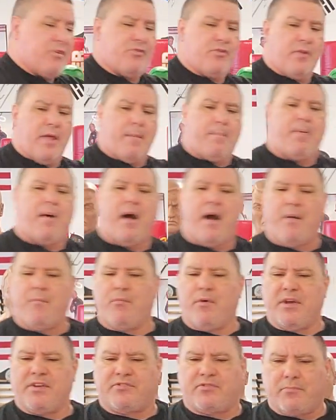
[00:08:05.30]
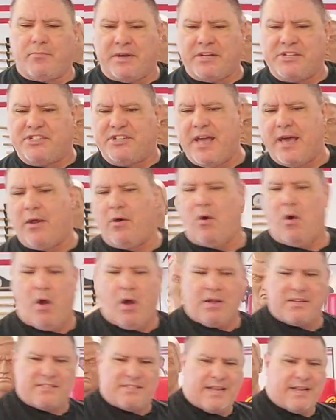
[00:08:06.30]
sure that palm rest on my
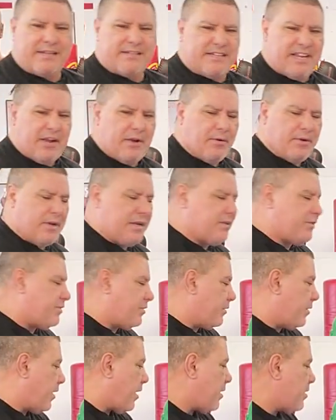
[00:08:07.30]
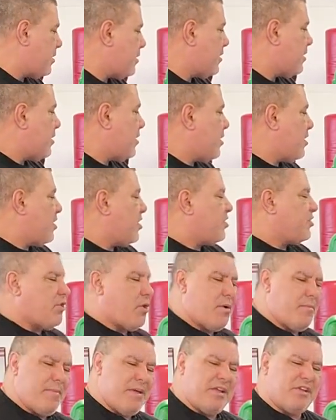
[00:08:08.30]
Shadowhawk's not tearing into it.
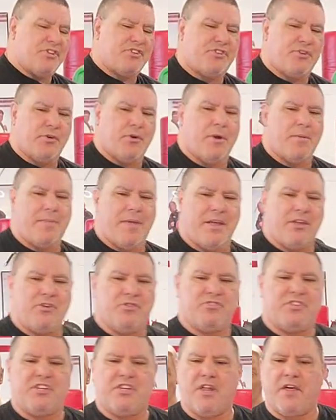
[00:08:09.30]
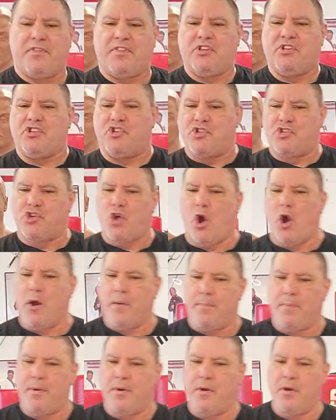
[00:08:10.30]
So I'm making sure I'm not using nothing
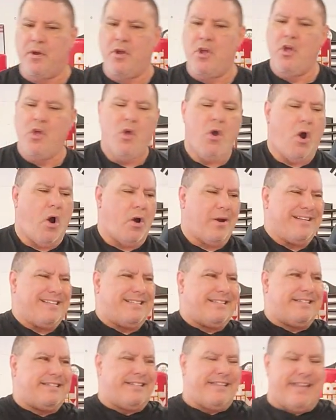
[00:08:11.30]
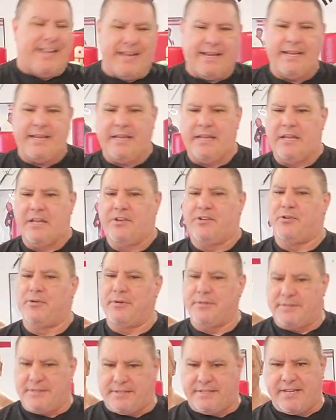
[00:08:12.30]
sharp or digging into
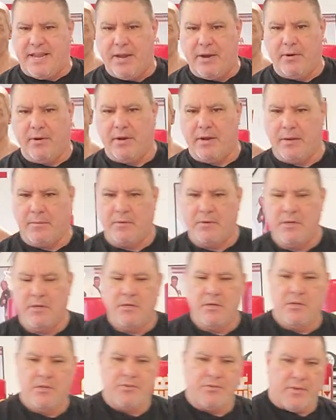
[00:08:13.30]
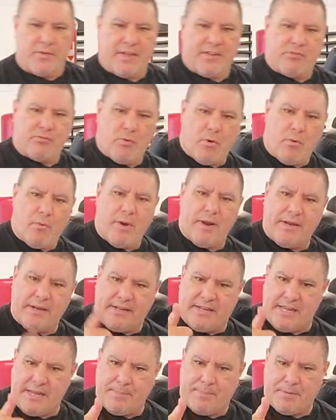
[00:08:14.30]
it to tear it up. So that's one way to
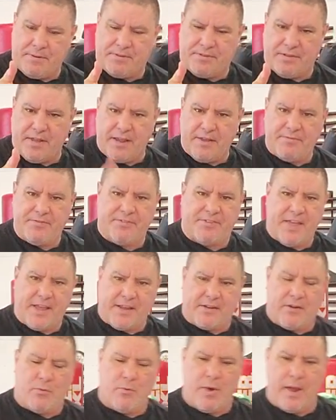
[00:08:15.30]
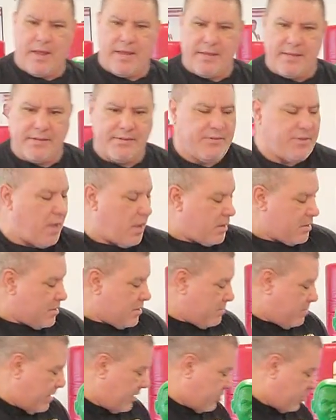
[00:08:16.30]
keep it safe. Second way is
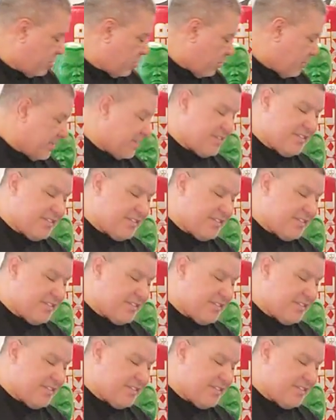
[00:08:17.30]
make sure nobody